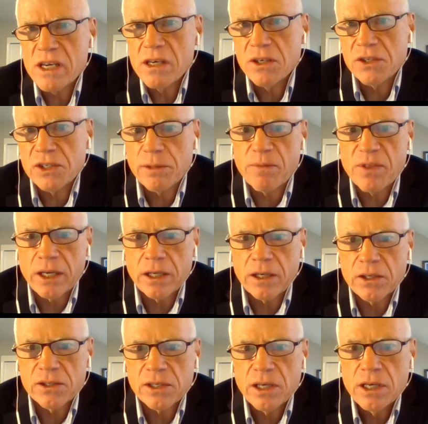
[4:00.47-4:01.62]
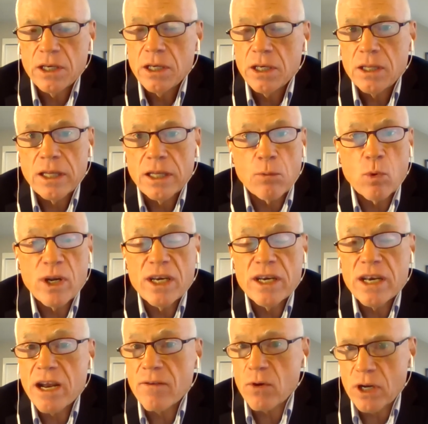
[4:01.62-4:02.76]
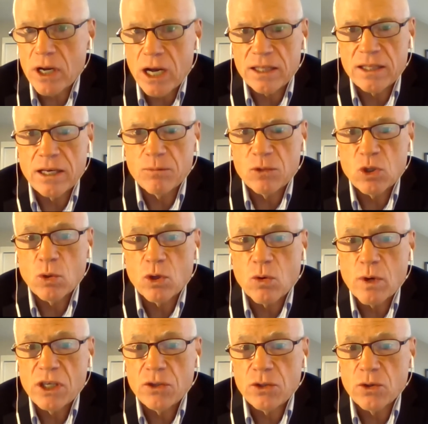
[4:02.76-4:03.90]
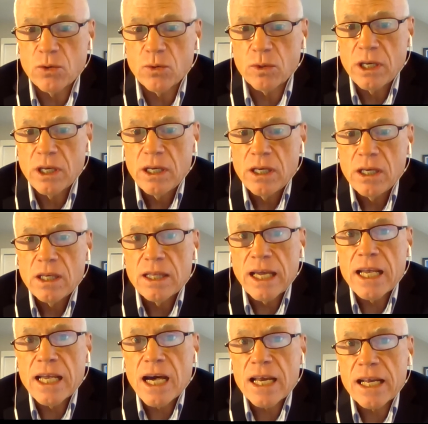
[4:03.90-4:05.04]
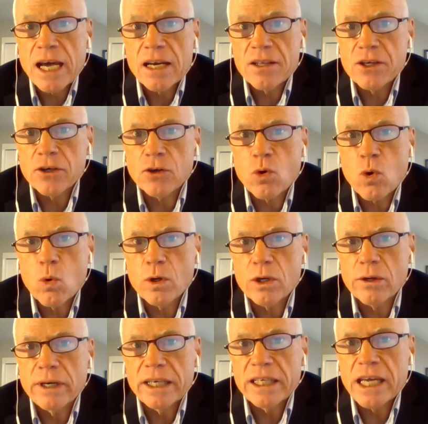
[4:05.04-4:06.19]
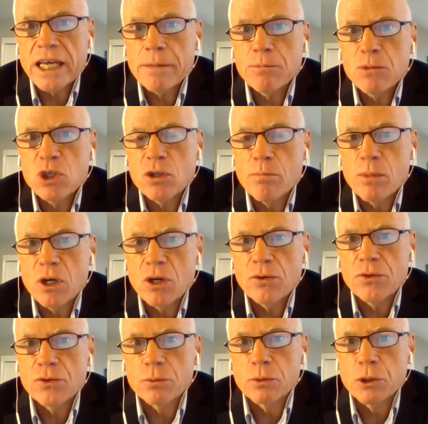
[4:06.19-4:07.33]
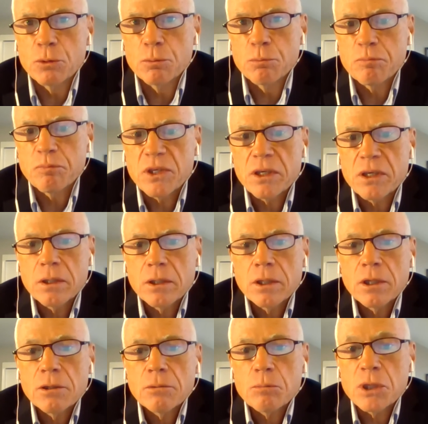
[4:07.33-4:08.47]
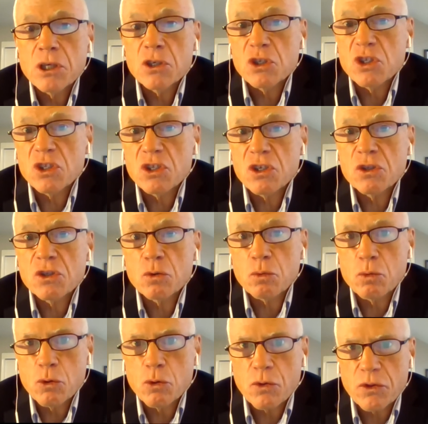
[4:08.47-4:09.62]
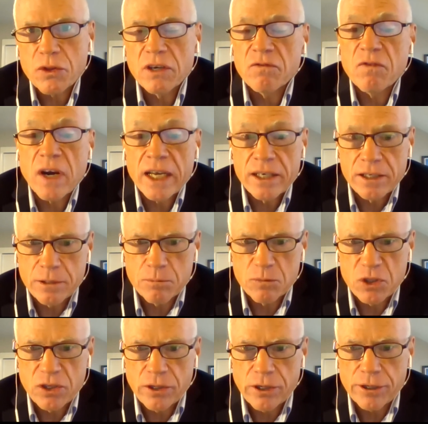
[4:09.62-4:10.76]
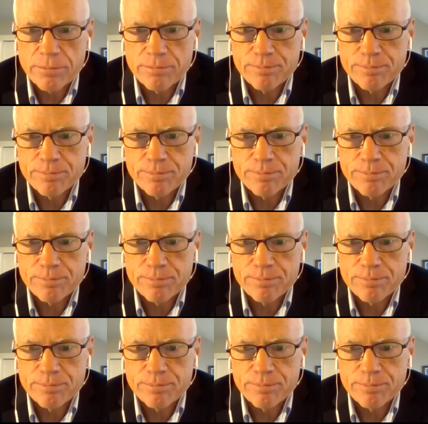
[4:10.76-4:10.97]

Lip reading: to some things that we never got them to agree to. They got out of their corner and came to the middle of the room because Sister Ruth invited him to there.